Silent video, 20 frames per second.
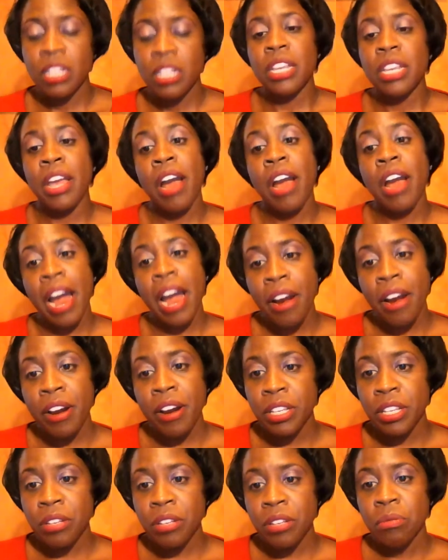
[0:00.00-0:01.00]
They're
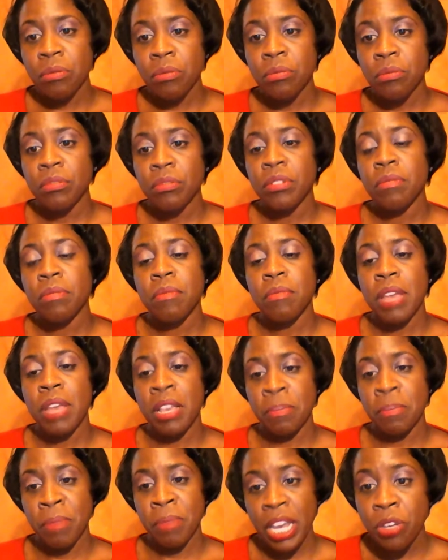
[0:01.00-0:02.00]
hiring you
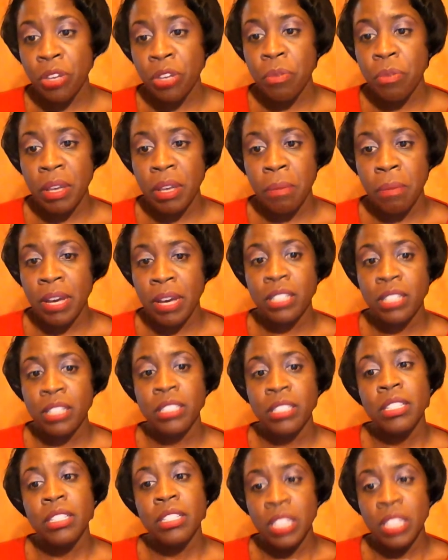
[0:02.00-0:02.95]
and paying you big bucks